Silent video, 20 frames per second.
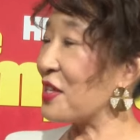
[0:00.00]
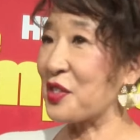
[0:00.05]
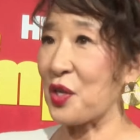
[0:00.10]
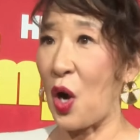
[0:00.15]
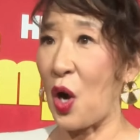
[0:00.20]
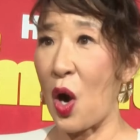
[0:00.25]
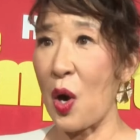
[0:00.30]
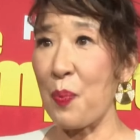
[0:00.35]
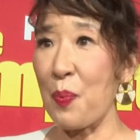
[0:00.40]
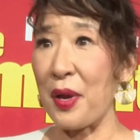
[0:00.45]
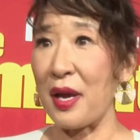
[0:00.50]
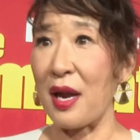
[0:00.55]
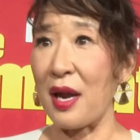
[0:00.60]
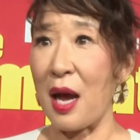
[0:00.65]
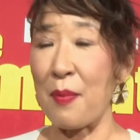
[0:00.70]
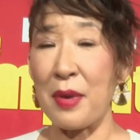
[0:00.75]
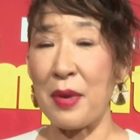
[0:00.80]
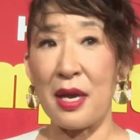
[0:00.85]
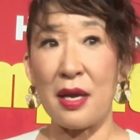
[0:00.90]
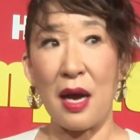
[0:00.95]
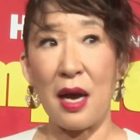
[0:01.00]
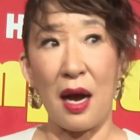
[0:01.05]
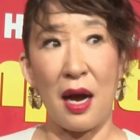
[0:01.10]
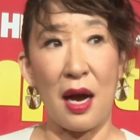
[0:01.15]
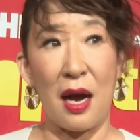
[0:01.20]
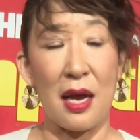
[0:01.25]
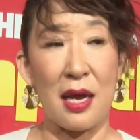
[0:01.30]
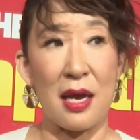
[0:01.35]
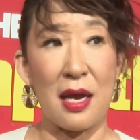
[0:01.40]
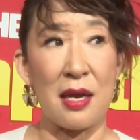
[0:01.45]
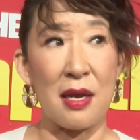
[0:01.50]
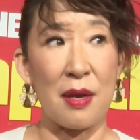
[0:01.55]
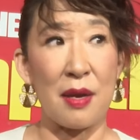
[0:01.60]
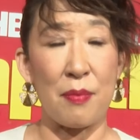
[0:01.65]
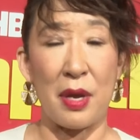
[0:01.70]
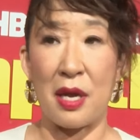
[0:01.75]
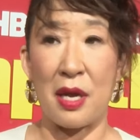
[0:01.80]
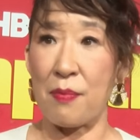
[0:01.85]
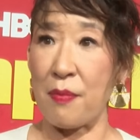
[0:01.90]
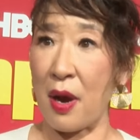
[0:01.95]
carpet. I mean,
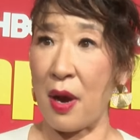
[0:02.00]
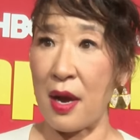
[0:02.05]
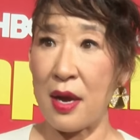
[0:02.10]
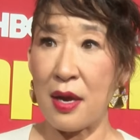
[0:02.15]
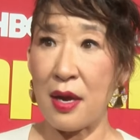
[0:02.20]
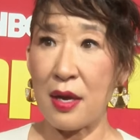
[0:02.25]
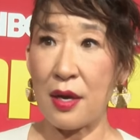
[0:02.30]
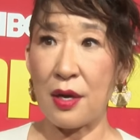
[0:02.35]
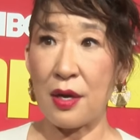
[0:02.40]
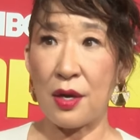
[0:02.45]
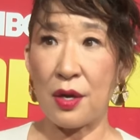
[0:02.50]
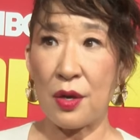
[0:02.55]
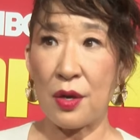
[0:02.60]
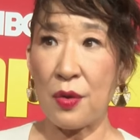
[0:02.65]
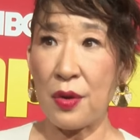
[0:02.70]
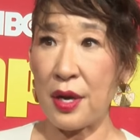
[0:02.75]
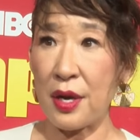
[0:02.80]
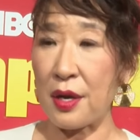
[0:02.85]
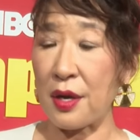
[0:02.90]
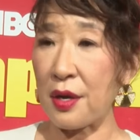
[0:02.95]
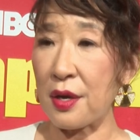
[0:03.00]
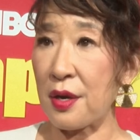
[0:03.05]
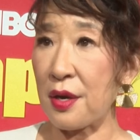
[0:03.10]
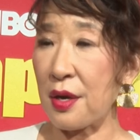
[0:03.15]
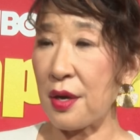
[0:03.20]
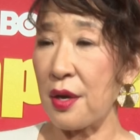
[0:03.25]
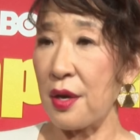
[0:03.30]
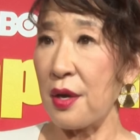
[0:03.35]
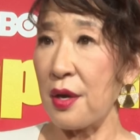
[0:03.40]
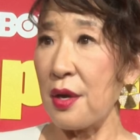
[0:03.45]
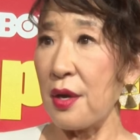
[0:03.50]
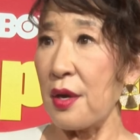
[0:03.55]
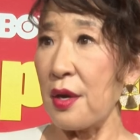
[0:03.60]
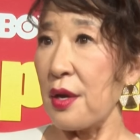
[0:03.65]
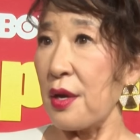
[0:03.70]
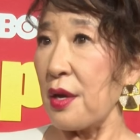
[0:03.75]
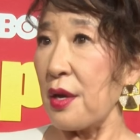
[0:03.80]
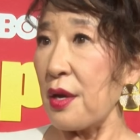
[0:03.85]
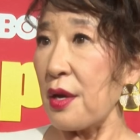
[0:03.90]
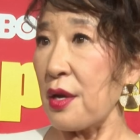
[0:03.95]
in my career,
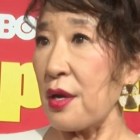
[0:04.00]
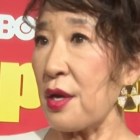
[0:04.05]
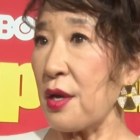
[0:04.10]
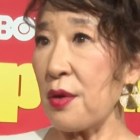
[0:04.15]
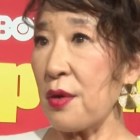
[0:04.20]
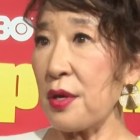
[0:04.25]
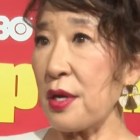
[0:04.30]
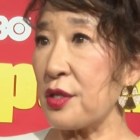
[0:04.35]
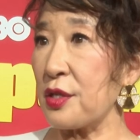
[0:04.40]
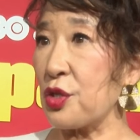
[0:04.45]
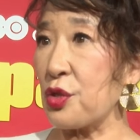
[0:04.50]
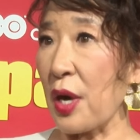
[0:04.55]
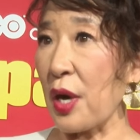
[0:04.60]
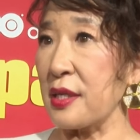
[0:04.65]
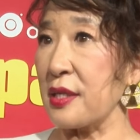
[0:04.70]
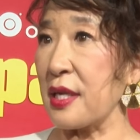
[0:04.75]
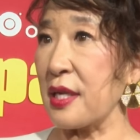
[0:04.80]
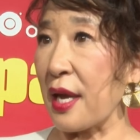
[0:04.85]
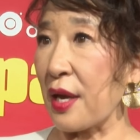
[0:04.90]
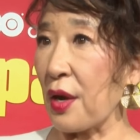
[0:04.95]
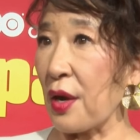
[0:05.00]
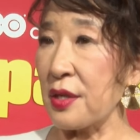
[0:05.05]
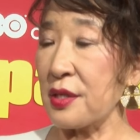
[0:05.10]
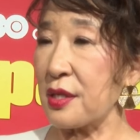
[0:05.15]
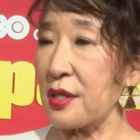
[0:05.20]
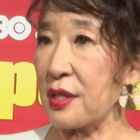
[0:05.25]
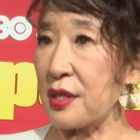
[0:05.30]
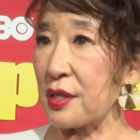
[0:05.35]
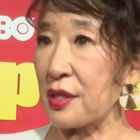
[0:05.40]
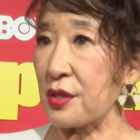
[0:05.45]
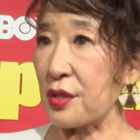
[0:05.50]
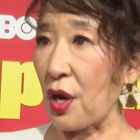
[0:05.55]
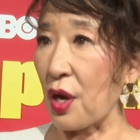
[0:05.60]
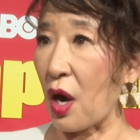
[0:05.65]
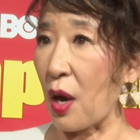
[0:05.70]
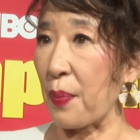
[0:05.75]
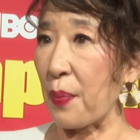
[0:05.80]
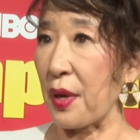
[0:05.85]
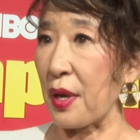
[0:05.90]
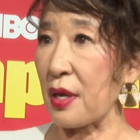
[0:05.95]
you know, it's trying to get onto this
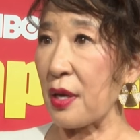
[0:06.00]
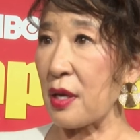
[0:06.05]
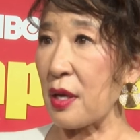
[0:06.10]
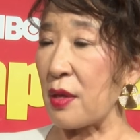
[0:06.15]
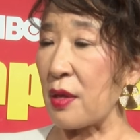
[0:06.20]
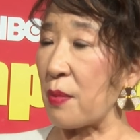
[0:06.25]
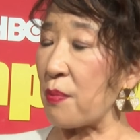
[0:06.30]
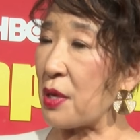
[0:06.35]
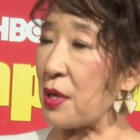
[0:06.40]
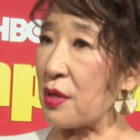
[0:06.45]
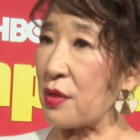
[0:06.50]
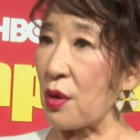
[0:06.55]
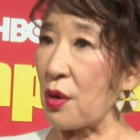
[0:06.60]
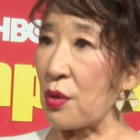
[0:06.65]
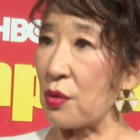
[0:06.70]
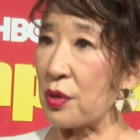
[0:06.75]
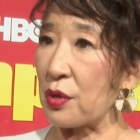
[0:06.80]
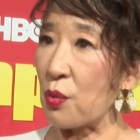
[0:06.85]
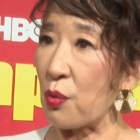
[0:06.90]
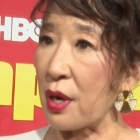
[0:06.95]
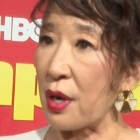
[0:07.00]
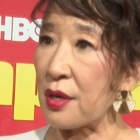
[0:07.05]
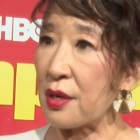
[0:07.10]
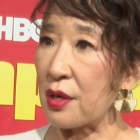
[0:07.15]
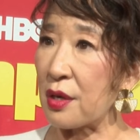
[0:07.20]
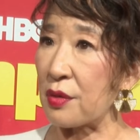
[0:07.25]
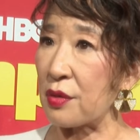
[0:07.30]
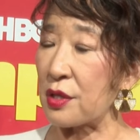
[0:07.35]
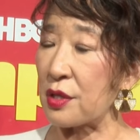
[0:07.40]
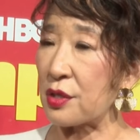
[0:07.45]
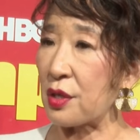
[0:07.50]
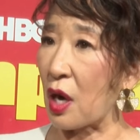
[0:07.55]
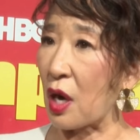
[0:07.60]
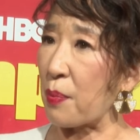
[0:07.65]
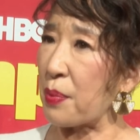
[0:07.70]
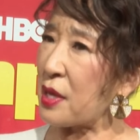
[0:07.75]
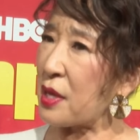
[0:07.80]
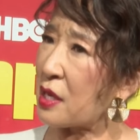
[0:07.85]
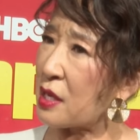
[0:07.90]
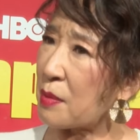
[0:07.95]
carpet and then being the only one on this
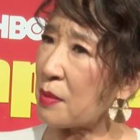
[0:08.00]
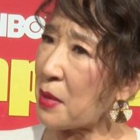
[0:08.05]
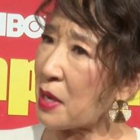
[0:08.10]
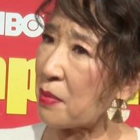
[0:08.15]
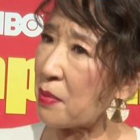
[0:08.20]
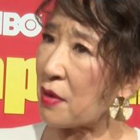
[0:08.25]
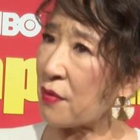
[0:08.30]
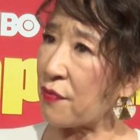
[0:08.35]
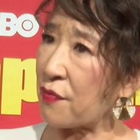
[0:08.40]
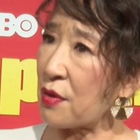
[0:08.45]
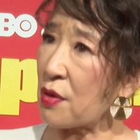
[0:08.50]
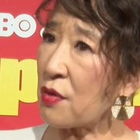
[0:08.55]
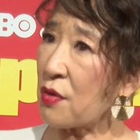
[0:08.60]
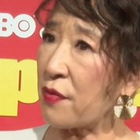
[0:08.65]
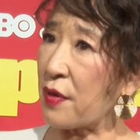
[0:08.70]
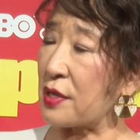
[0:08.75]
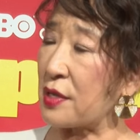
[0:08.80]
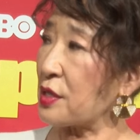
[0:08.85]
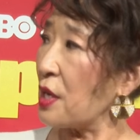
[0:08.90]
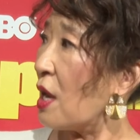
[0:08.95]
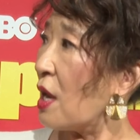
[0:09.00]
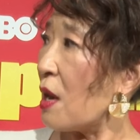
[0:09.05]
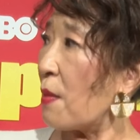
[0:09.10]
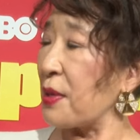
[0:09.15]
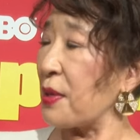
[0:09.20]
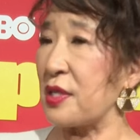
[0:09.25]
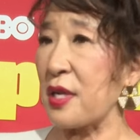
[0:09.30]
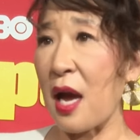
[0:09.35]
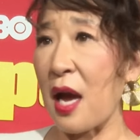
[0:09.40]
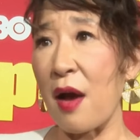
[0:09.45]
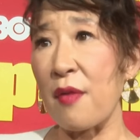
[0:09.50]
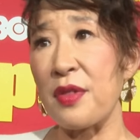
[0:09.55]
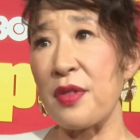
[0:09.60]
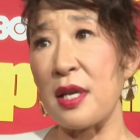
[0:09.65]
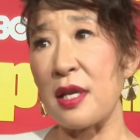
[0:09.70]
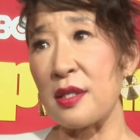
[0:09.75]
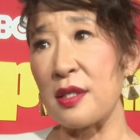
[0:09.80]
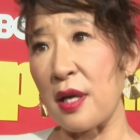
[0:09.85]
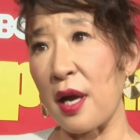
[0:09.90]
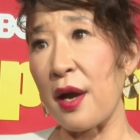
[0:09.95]
carpet, then maybe a few of us, but to have
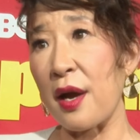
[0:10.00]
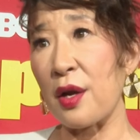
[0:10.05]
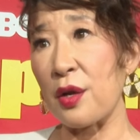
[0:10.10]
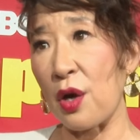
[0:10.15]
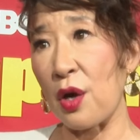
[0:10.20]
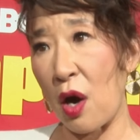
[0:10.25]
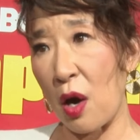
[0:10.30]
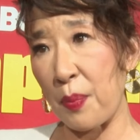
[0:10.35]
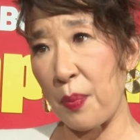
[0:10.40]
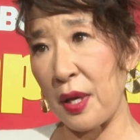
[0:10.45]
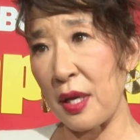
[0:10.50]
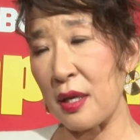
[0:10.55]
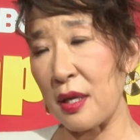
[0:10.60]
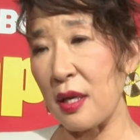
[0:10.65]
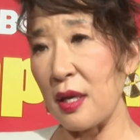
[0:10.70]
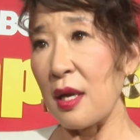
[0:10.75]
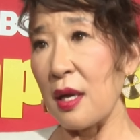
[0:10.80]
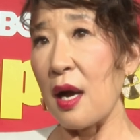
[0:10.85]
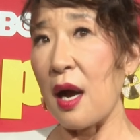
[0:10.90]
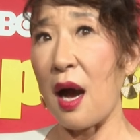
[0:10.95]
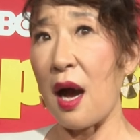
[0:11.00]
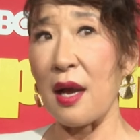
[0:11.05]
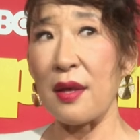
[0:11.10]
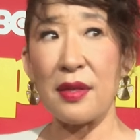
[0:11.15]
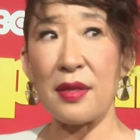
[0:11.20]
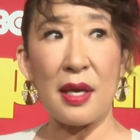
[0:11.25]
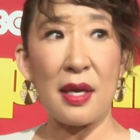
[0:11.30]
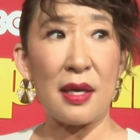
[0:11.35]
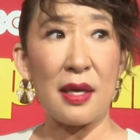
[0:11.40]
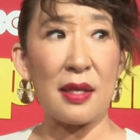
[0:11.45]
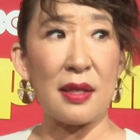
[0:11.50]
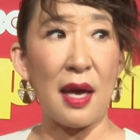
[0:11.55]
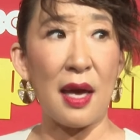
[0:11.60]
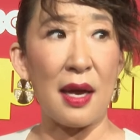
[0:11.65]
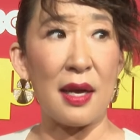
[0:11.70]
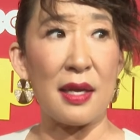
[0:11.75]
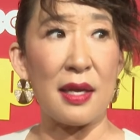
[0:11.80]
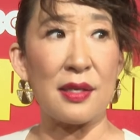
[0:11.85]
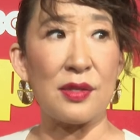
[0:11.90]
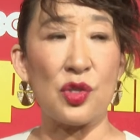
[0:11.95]
the entire carpet, I think
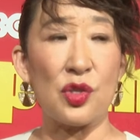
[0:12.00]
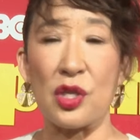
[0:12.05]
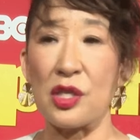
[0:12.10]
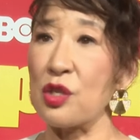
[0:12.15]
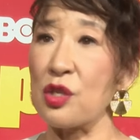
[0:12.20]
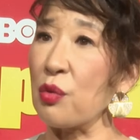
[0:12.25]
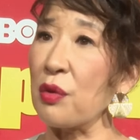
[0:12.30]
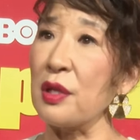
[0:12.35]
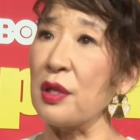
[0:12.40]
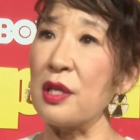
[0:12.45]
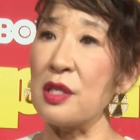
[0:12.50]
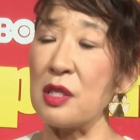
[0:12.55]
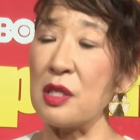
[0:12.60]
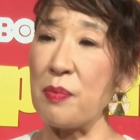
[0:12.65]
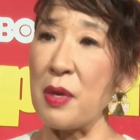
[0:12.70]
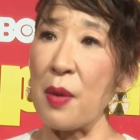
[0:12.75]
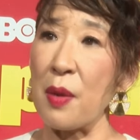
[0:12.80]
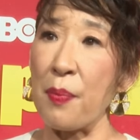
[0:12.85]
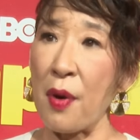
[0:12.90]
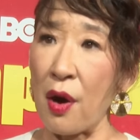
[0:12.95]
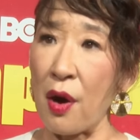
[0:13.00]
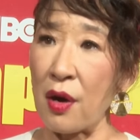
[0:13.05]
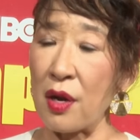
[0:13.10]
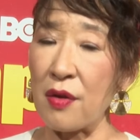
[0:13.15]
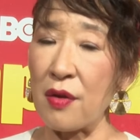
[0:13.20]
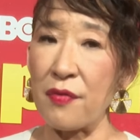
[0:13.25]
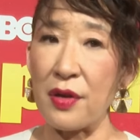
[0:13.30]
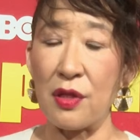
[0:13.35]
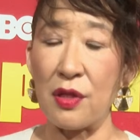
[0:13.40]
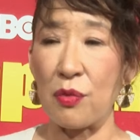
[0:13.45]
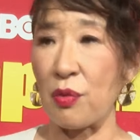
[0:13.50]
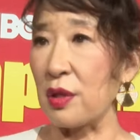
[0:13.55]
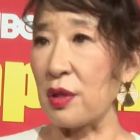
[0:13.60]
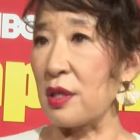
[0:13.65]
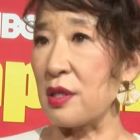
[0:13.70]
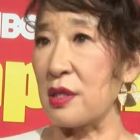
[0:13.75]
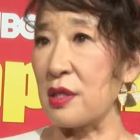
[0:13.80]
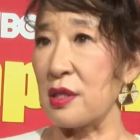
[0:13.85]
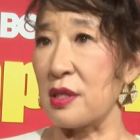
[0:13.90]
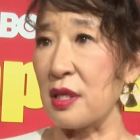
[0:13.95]
that is just thrilling to be a part of and
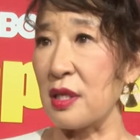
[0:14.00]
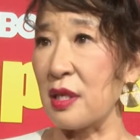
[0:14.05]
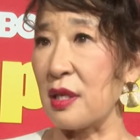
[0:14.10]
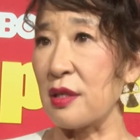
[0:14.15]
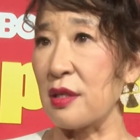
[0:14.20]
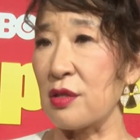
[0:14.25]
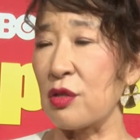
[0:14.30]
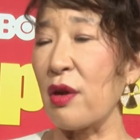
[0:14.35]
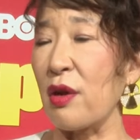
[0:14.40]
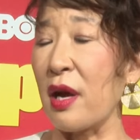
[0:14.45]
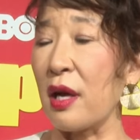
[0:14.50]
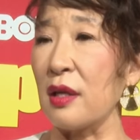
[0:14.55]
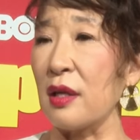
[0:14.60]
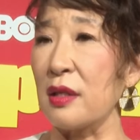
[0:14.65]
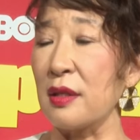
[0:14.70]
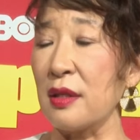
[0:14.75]
thrilling to see. It's great.